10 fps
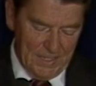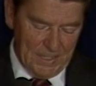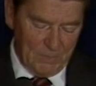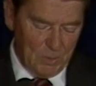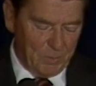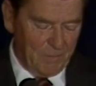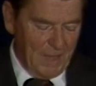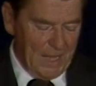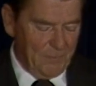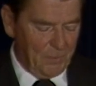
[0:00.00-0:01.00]
that would
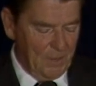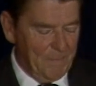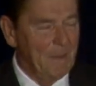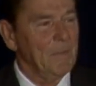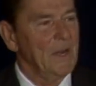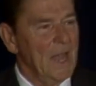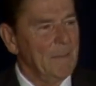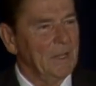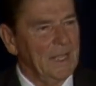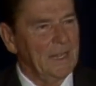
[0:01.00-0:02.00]
provide for a member
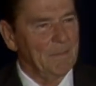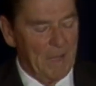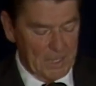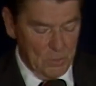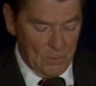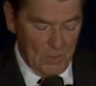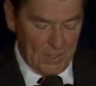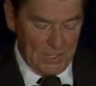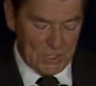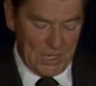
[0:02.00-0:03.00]
nominated by your
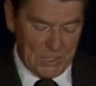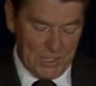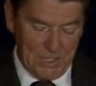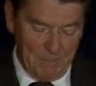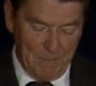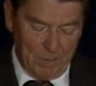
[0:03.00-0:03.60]
organization to be